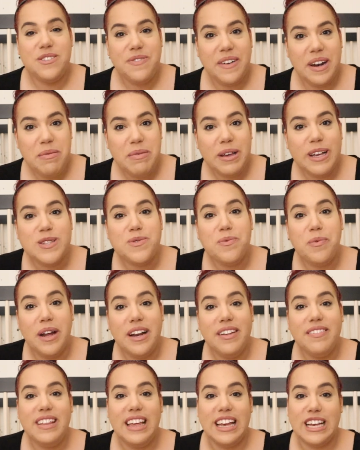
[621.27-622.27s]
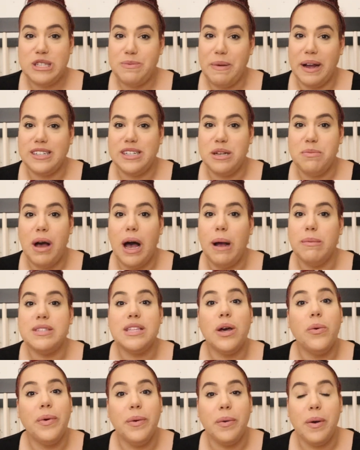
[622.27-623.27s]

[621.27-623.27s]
It's funny because one of the expectant moms that